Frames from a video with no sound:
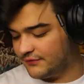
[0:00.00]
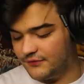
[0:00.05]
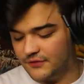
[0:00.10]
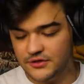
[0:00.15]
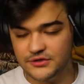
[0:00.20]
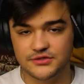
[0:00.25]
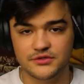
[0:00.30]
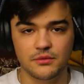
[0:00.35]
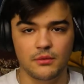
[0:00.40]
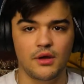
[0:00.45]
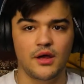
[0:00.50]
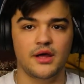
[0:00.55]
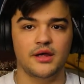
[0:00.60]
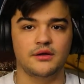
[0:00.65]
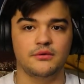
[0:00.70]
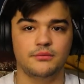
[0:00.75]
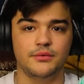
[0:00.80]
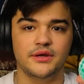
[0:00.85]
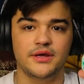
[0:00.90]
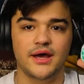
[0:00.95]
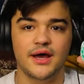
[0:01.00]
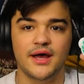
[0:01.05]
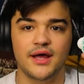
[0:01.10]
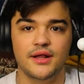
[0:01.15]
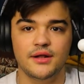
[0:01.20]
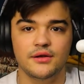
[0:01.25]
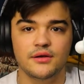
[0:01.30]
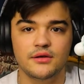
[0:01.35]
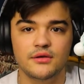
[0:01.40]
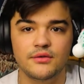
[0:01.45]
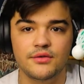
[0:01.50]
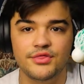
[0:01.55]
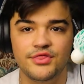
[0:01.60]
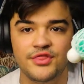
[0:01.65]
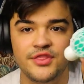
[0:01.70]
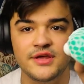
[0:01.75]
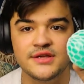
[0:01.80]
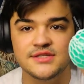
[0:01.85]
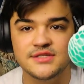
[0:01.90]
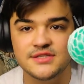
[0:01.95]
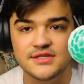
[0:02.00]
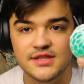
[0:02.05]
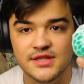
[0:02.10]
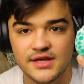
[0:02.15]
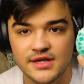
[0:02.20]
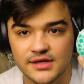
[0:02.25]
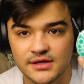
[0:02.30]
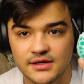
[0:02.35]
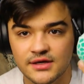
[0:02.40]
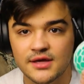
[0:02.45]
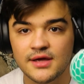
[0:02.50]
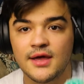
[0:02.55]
first one, we got this thing.